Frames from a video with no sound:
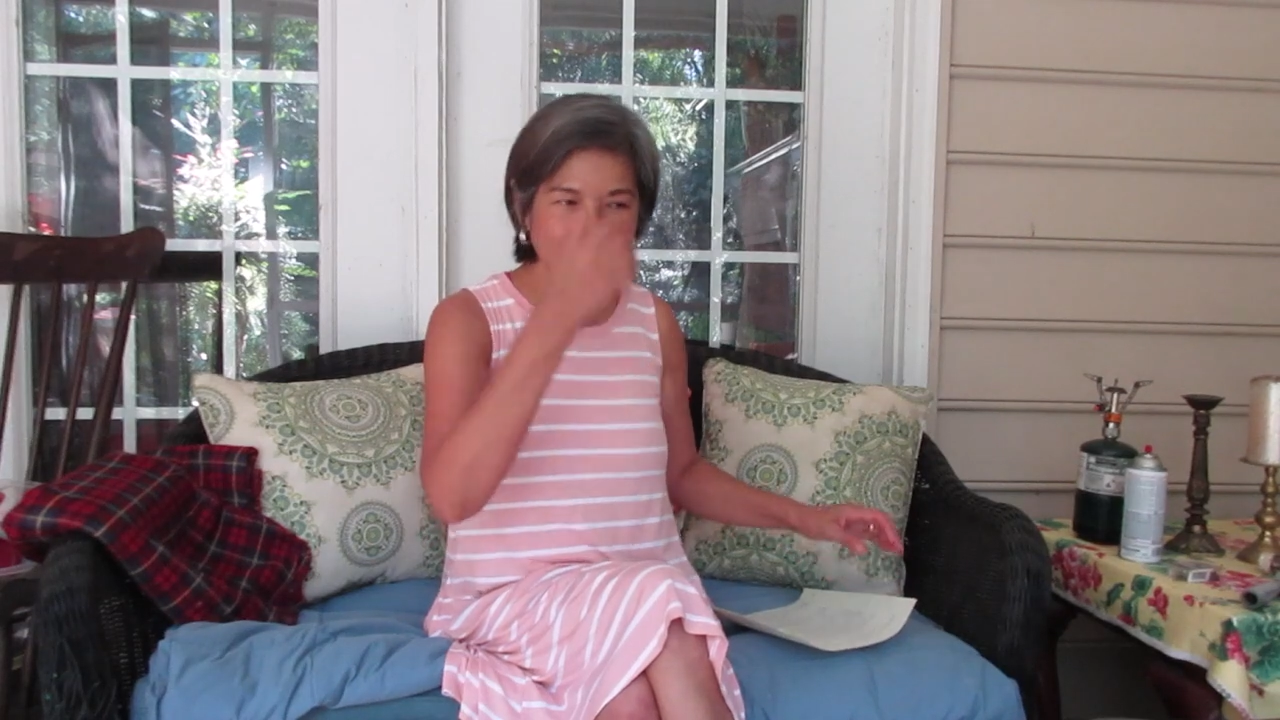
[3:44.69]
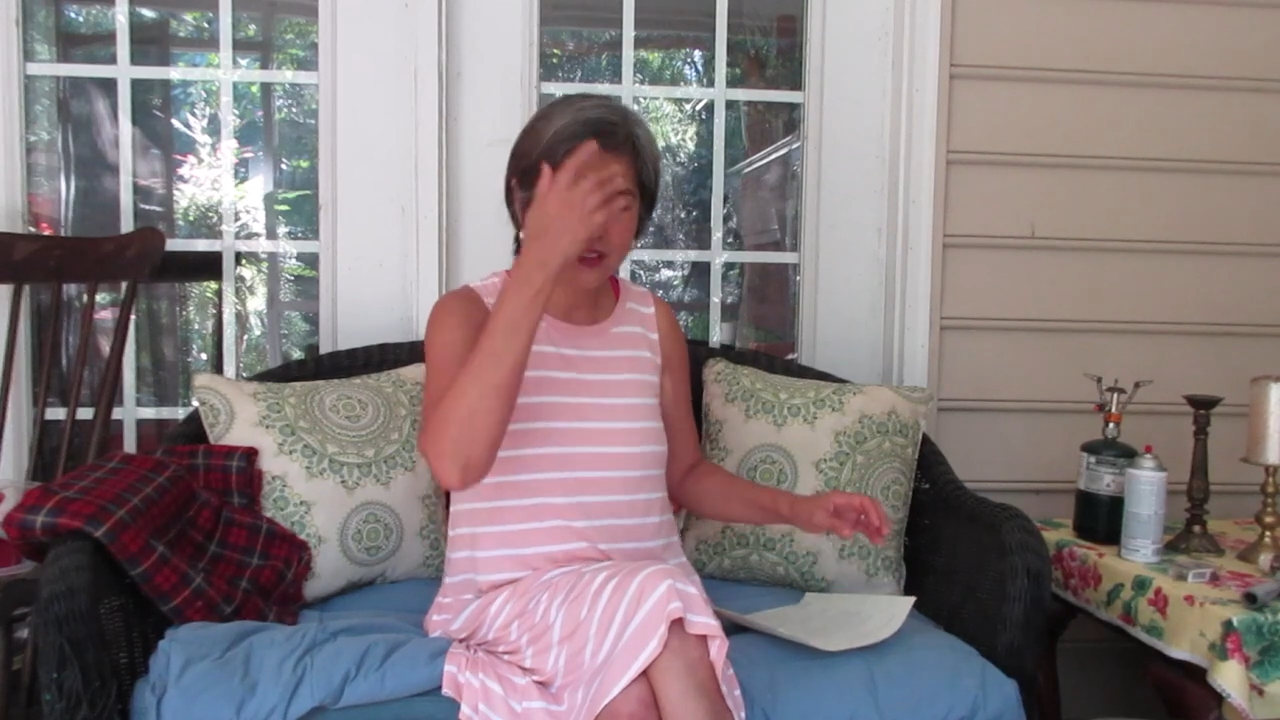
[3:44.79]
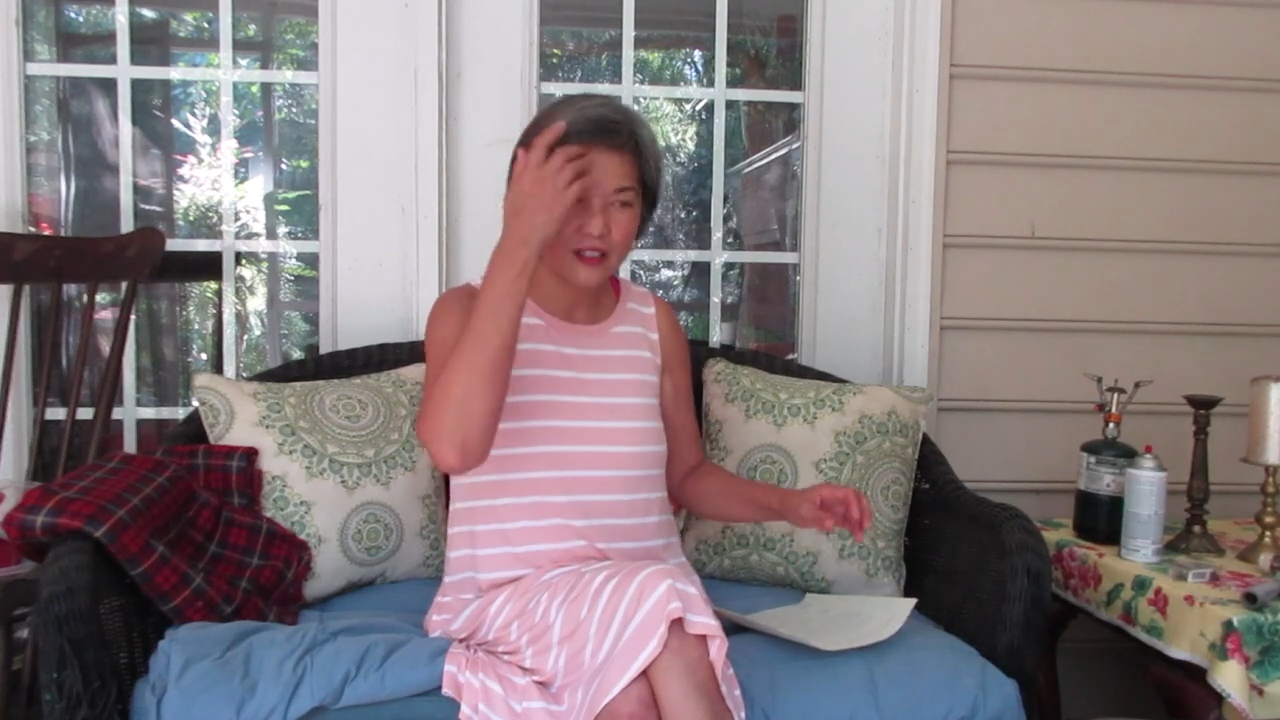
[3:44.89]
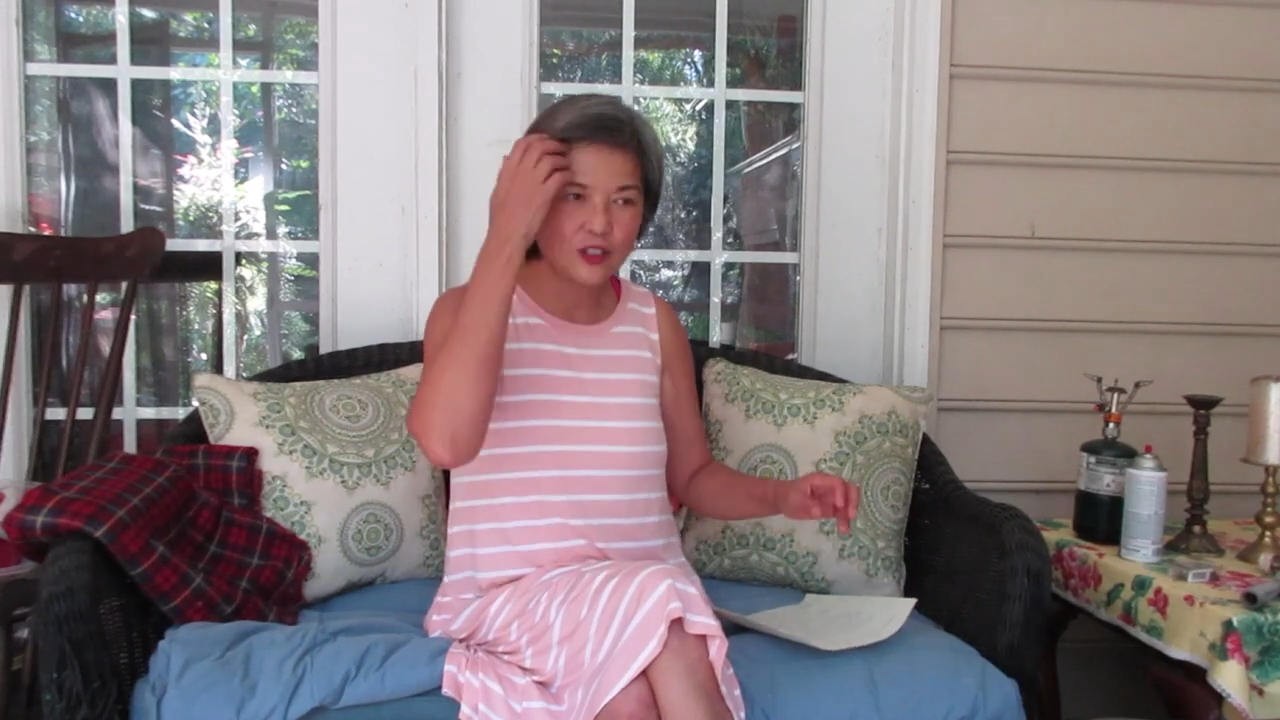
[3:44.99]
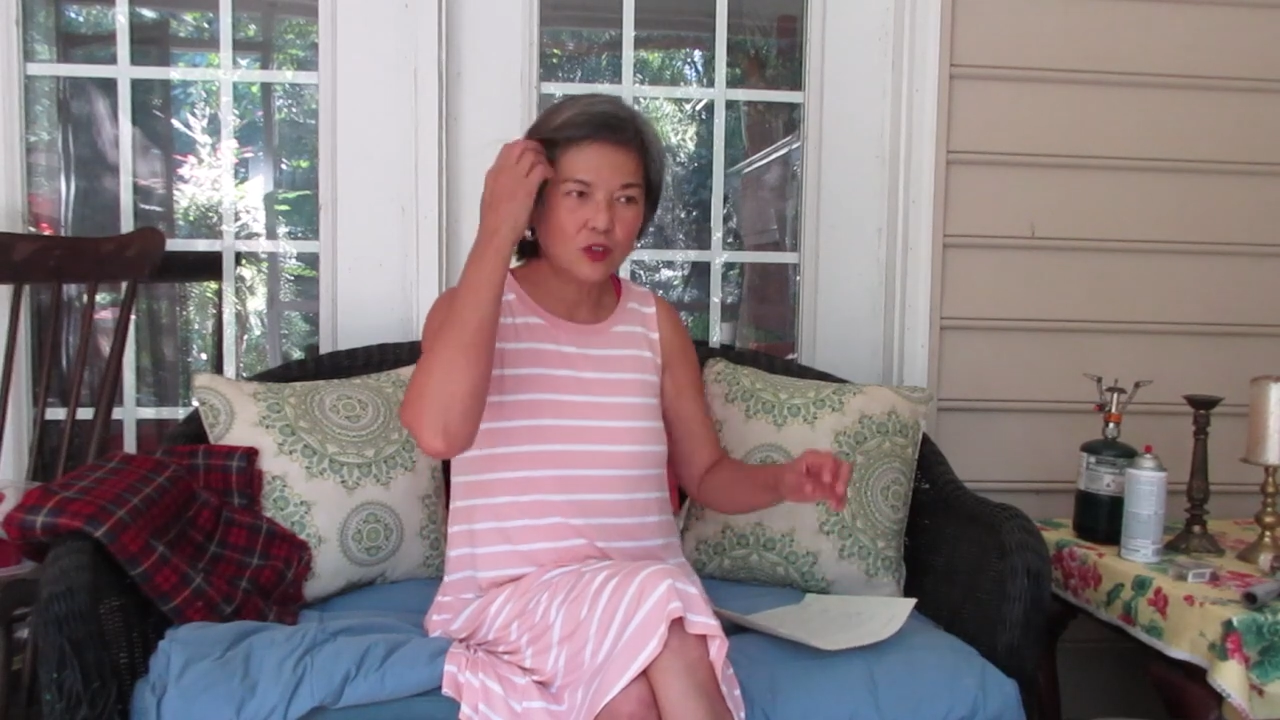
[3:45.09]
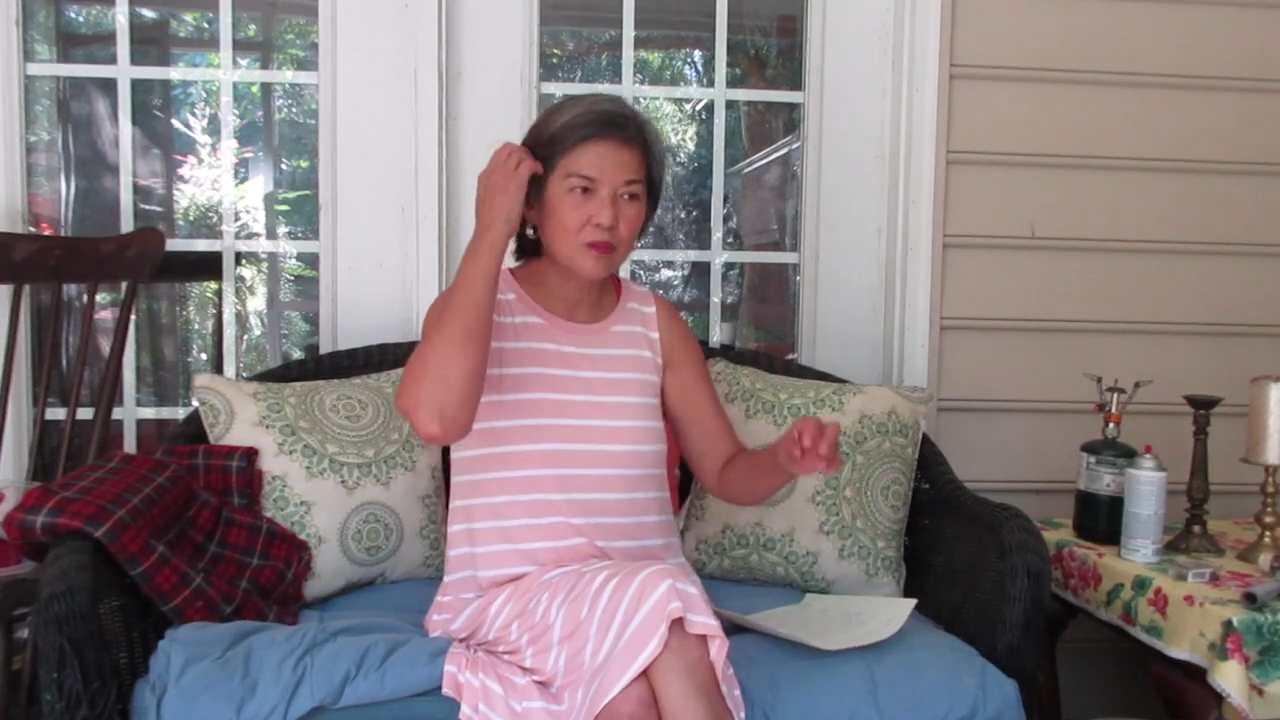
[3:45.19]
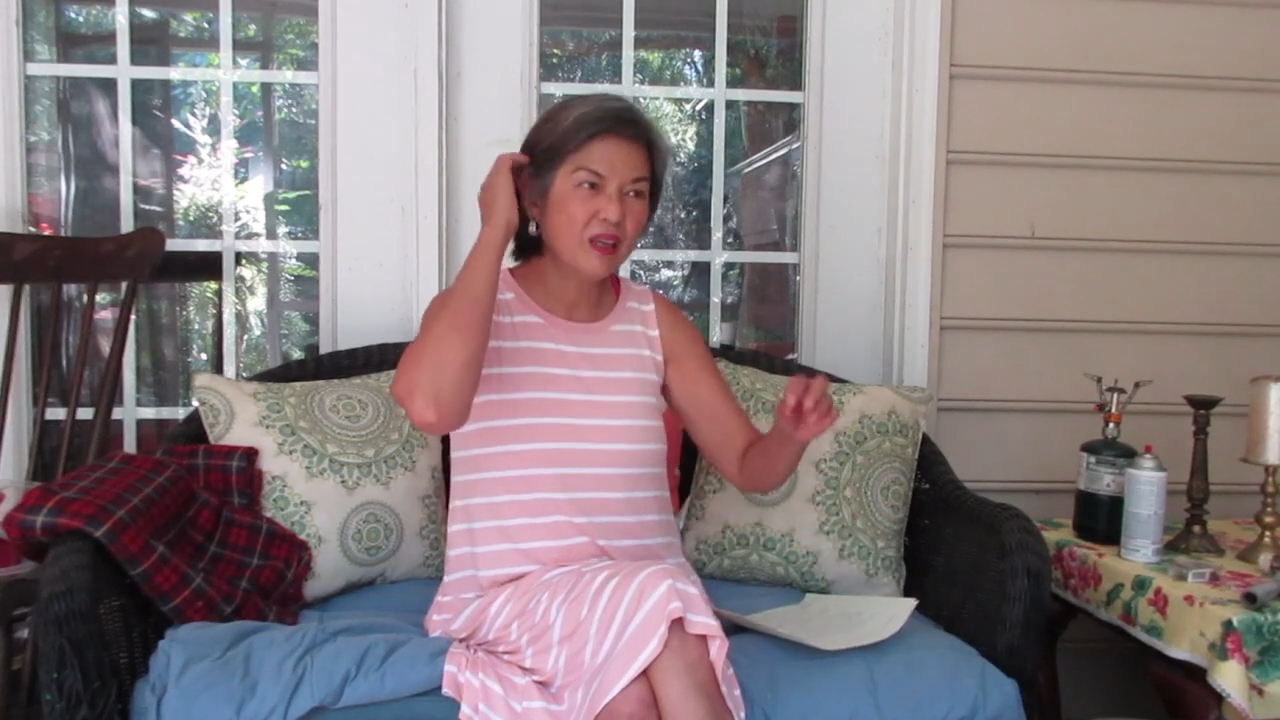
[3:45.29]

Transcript: States or